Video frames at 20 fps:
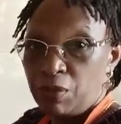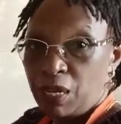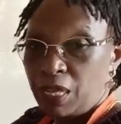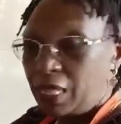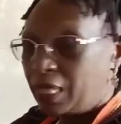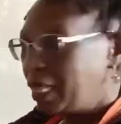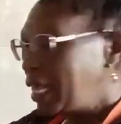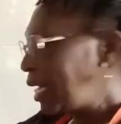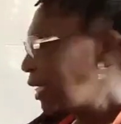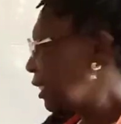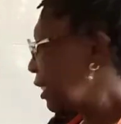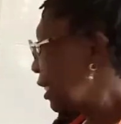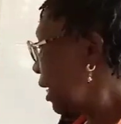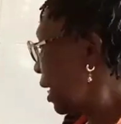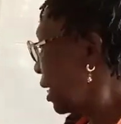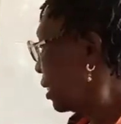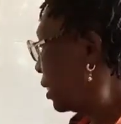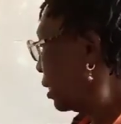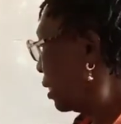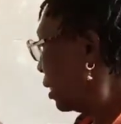that
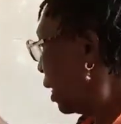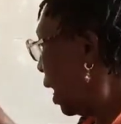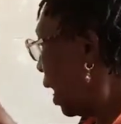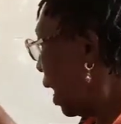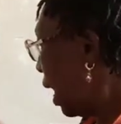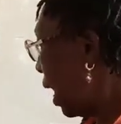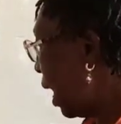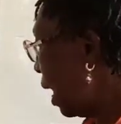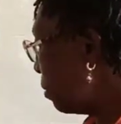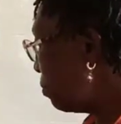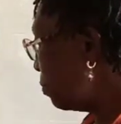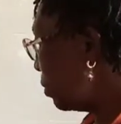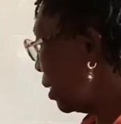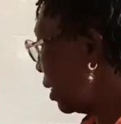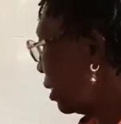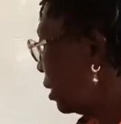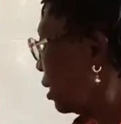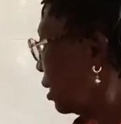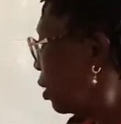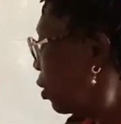can
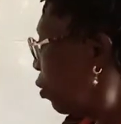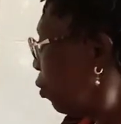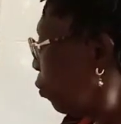happen